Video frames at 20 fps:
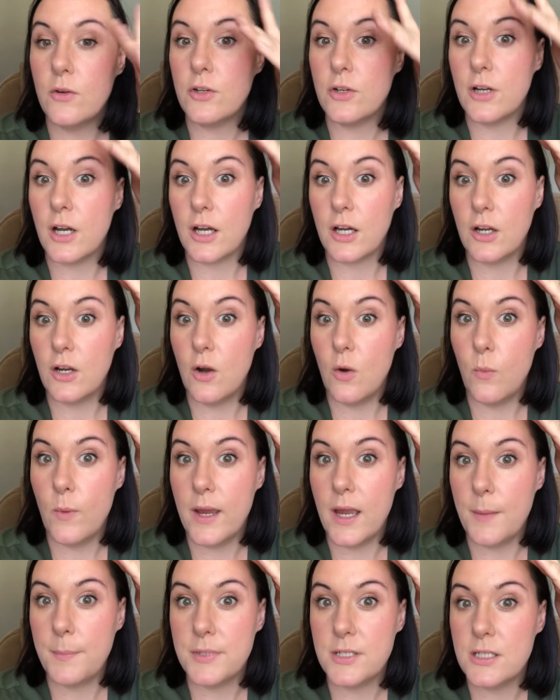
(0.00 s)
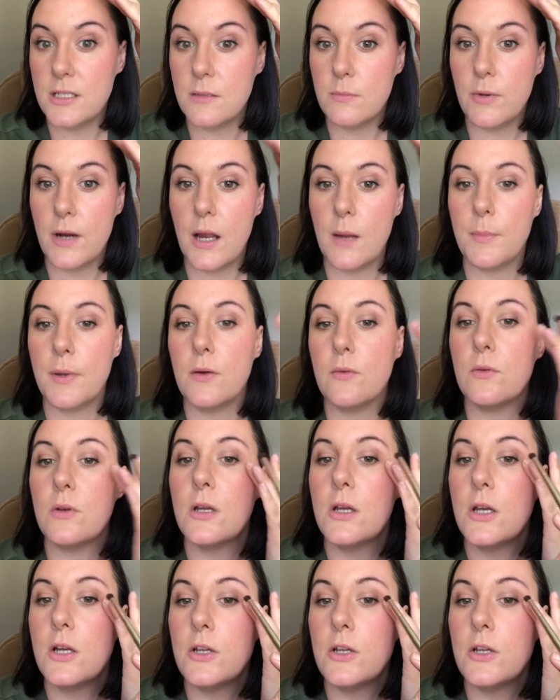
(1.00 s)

You're not gonna go way up into the brow bone.